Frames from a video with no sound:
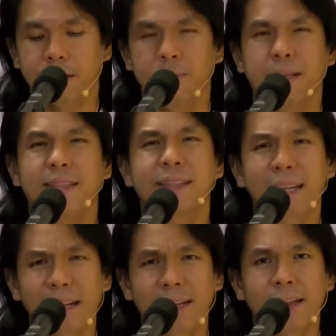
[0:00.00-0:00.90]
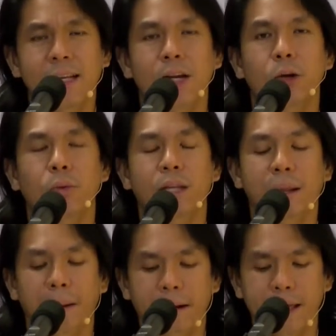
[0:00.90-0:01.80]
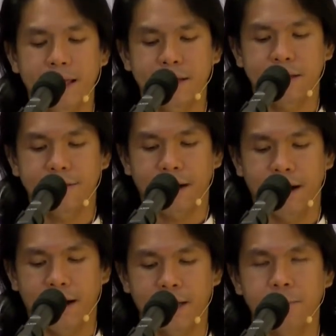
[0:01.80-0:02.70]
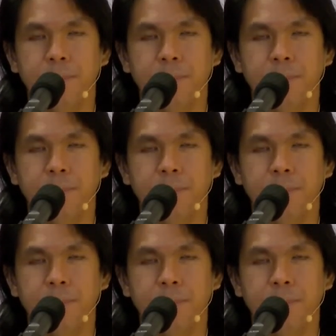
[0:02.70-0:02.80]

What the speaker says: But still, with hardness of heart,